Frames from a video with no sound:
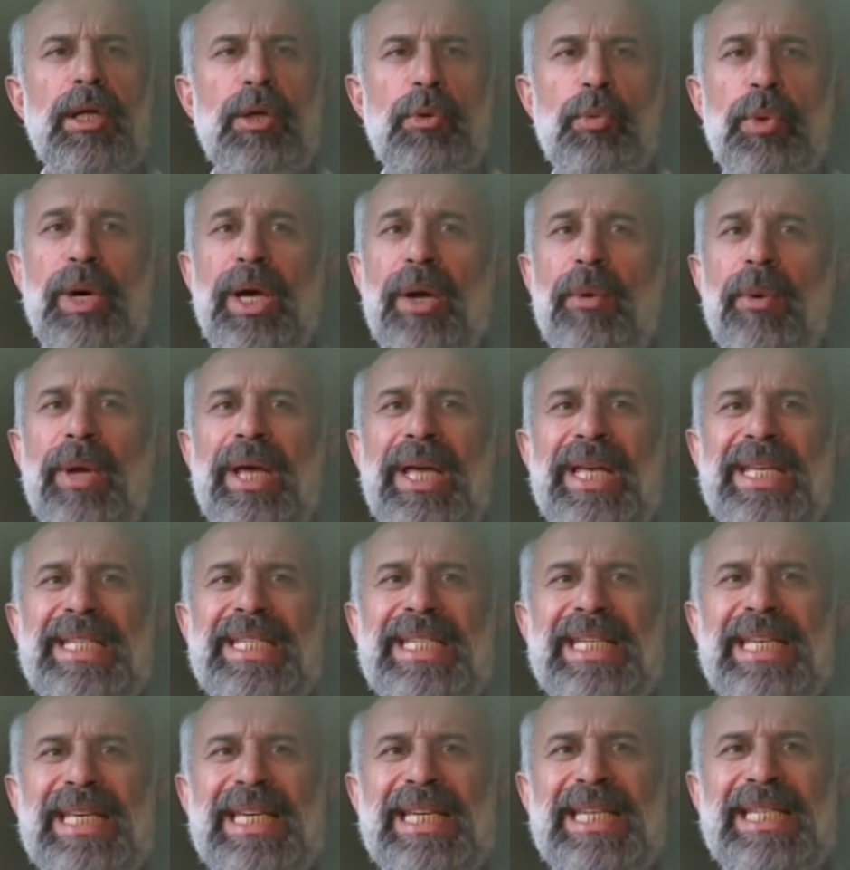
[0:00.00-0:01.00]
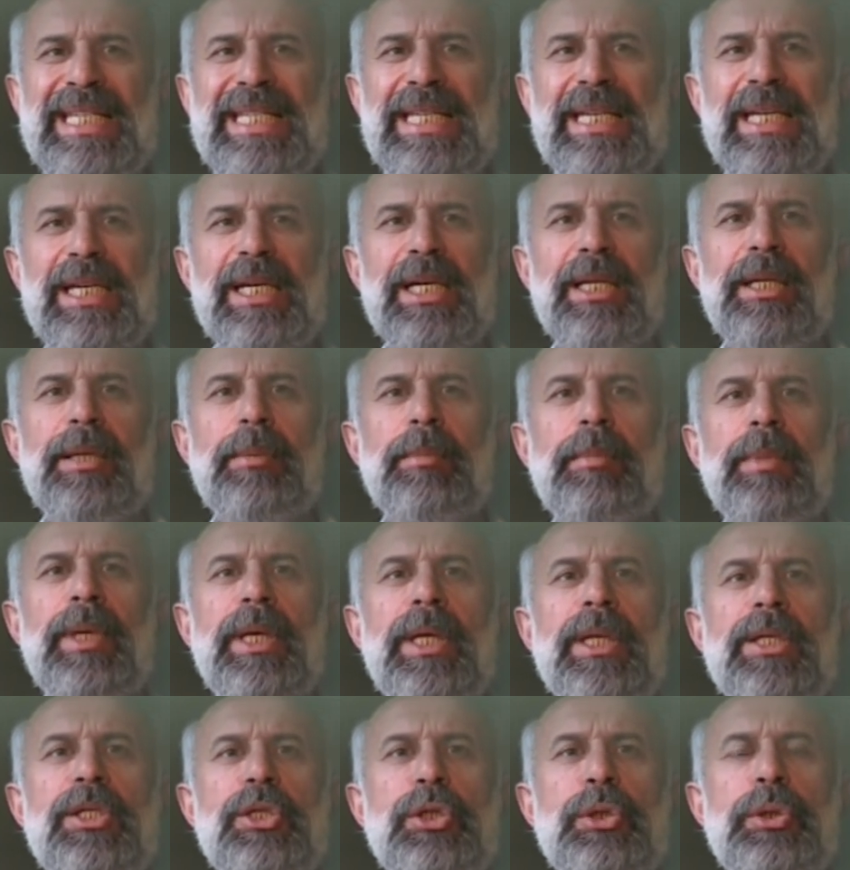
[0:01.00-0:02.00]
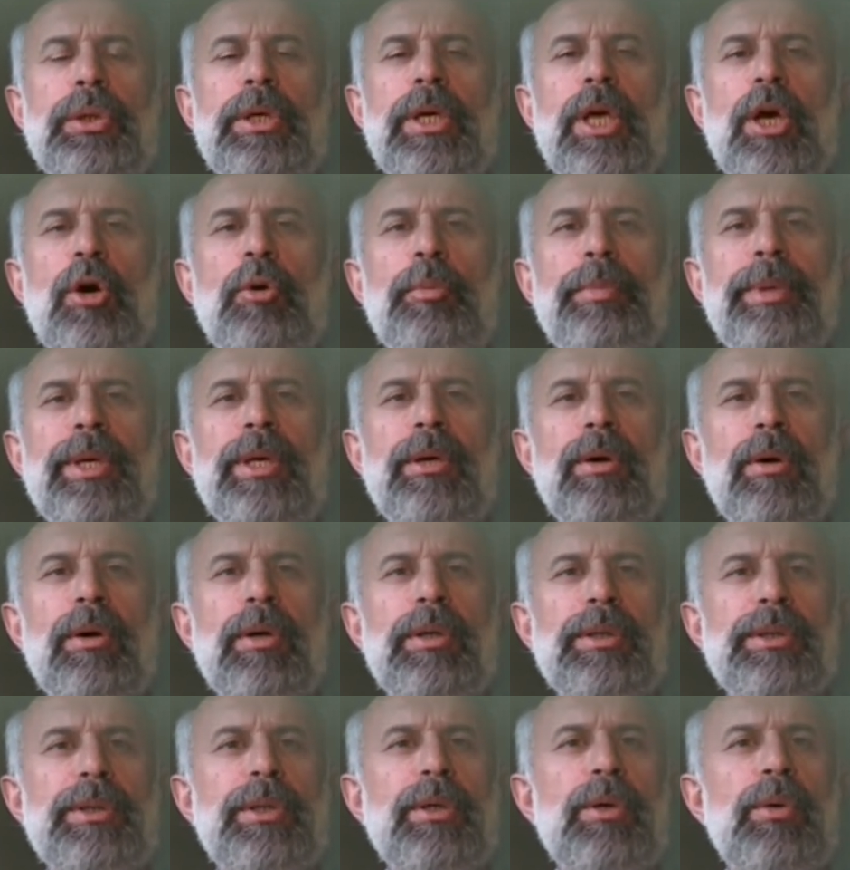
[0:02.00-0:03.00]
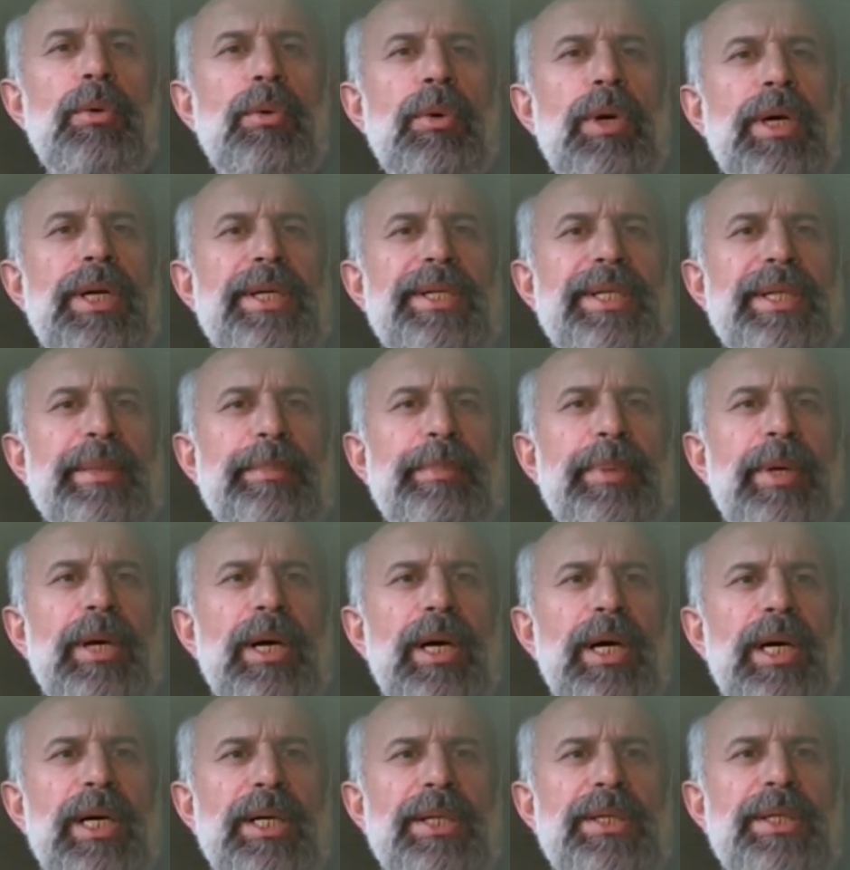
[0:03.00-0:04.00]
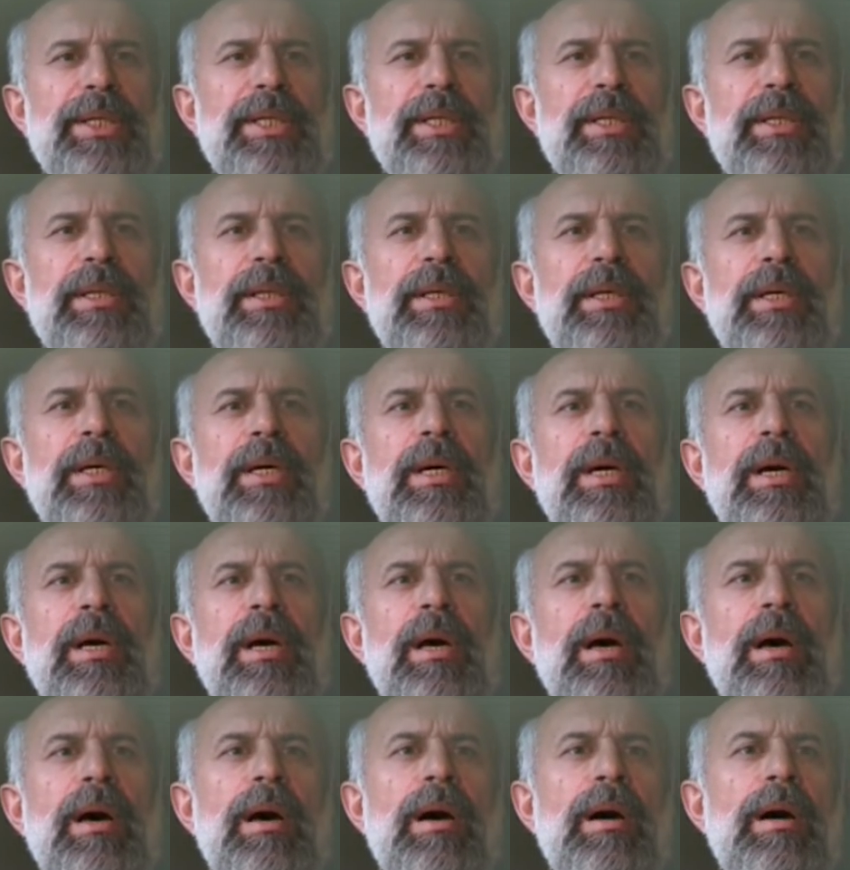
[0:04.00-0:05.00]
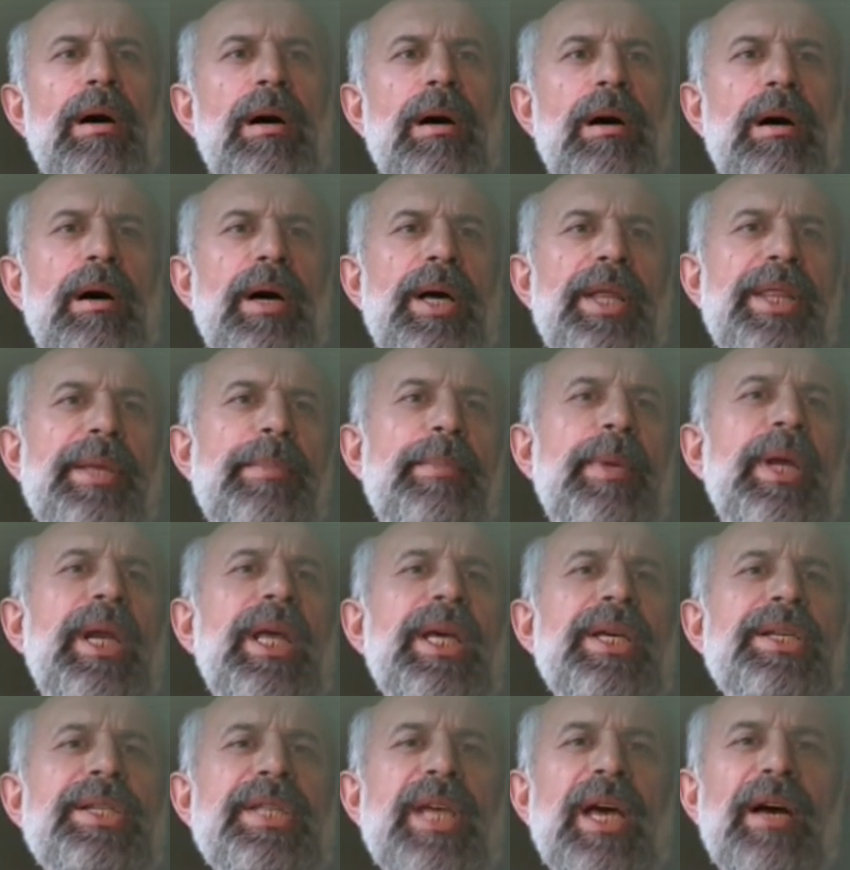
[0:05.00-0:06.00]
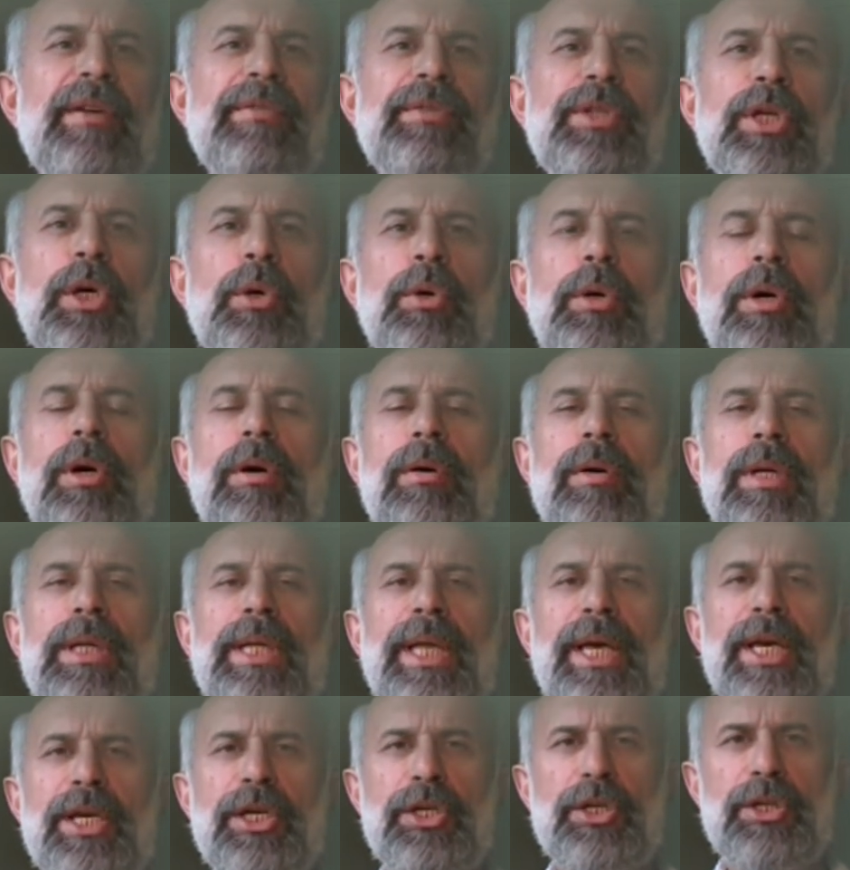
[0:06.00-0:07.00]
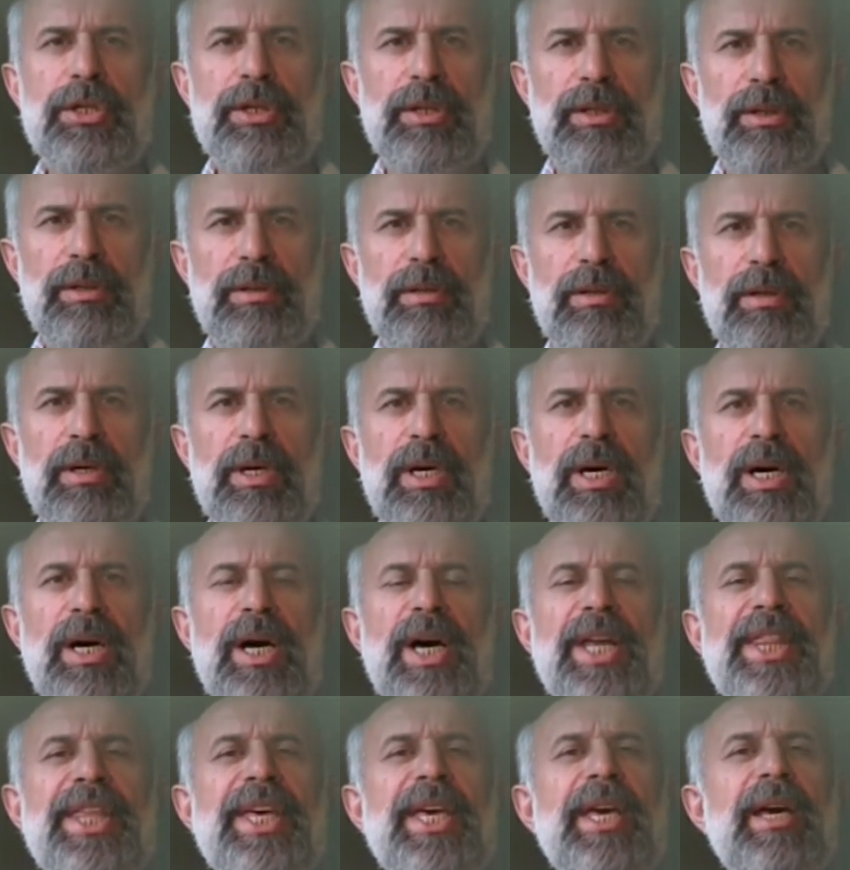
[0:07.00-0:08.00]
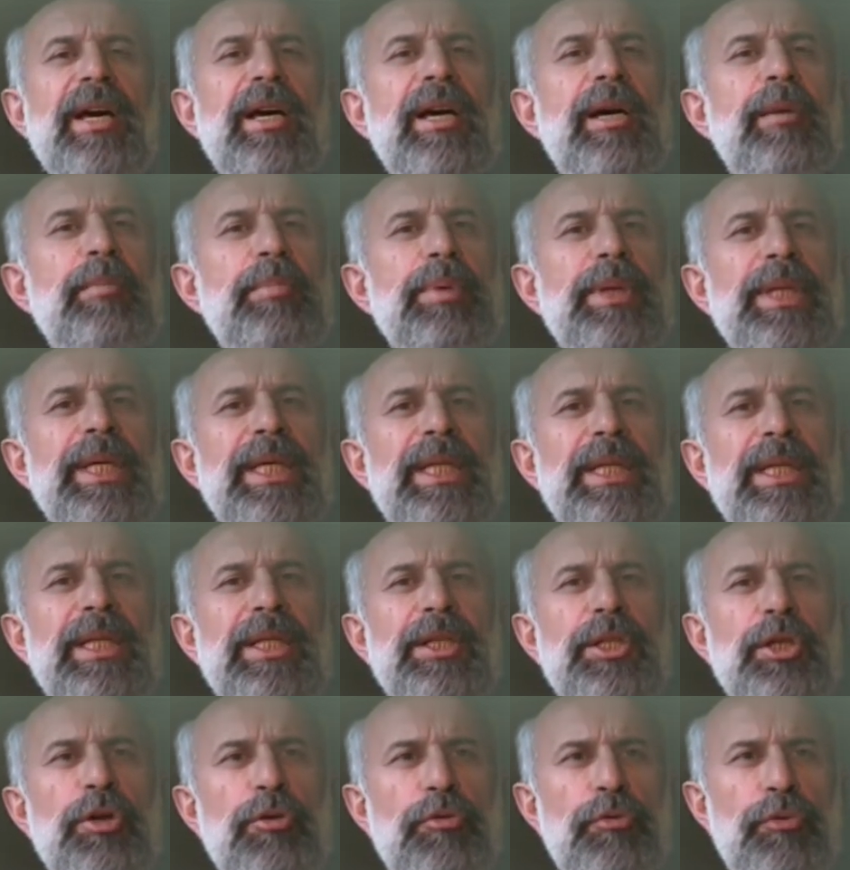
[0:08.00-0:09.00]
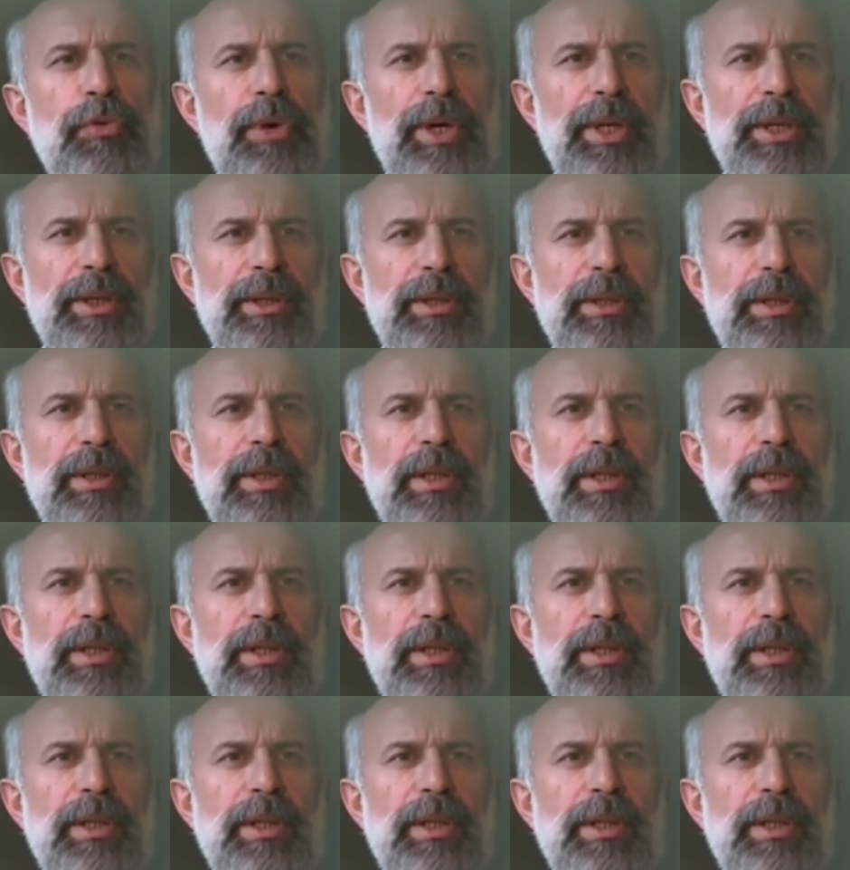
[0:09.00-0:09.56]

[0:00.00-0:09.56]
whereas exceed means to go beyond or surpass. The meanings have no correlation. They are completely different.